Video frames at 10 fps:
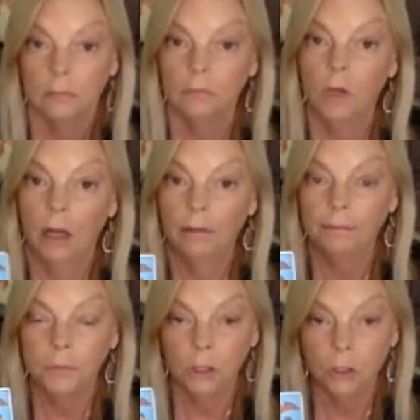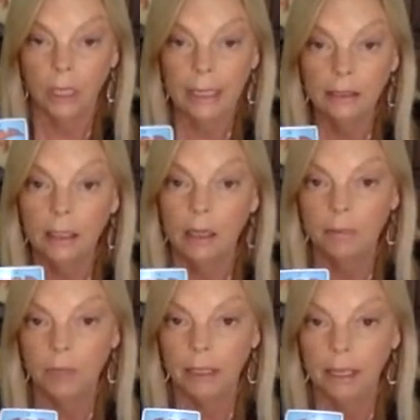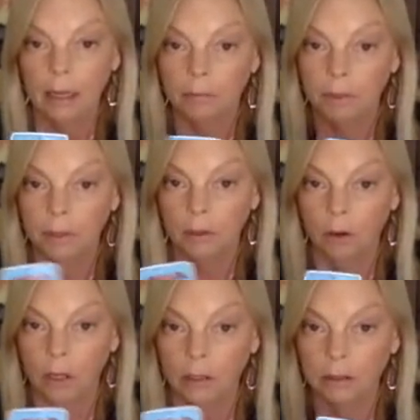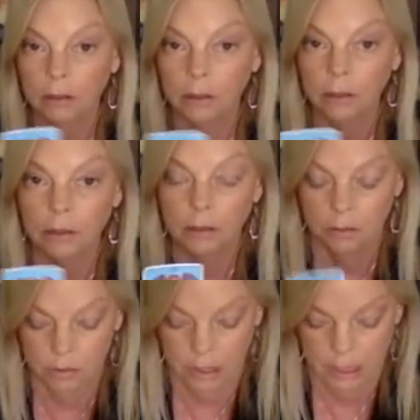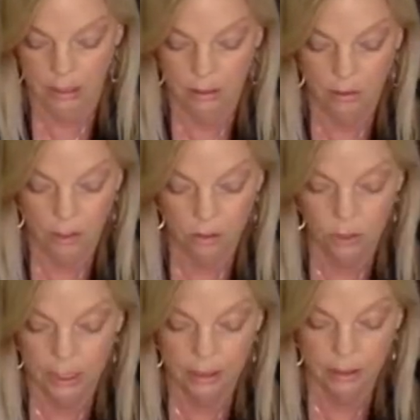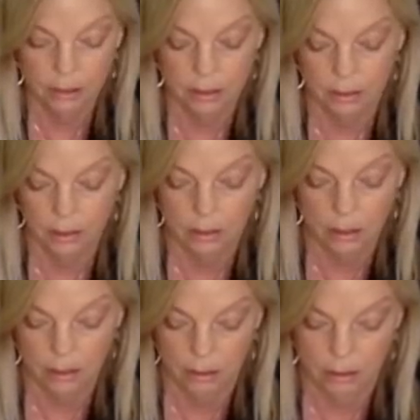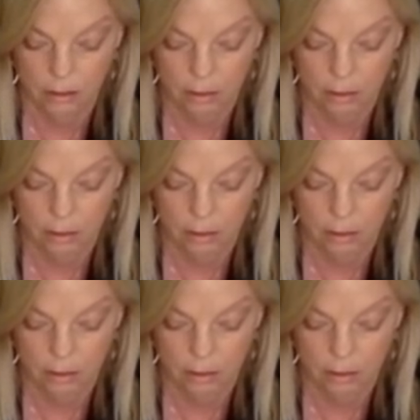Well, they're trying to help him right now, but they're all in cahoots with us. They're all trying to stick together.